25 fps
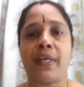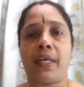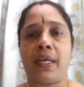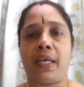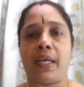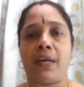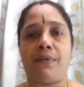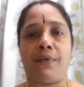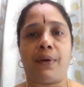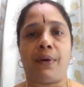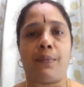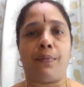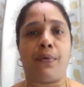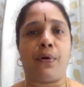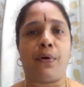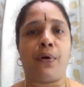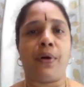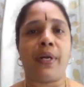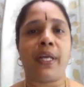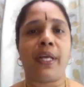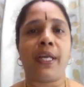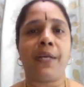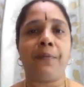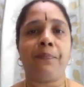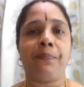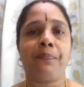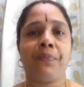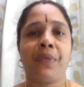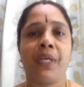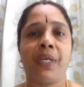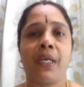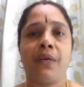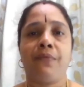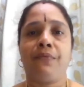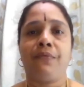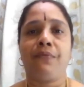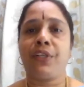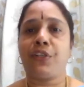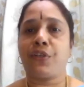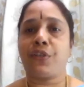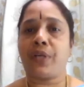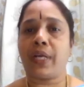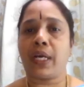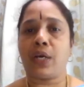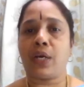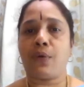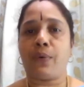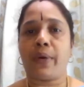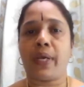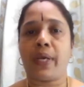in our body which
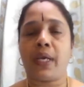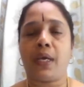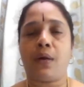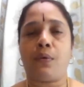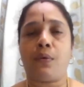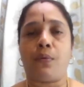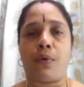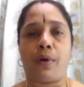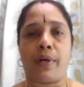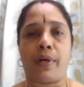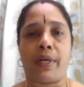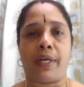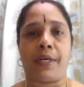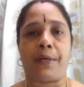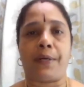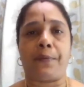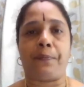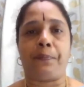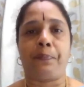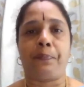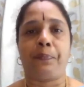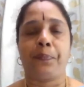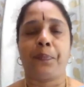require water.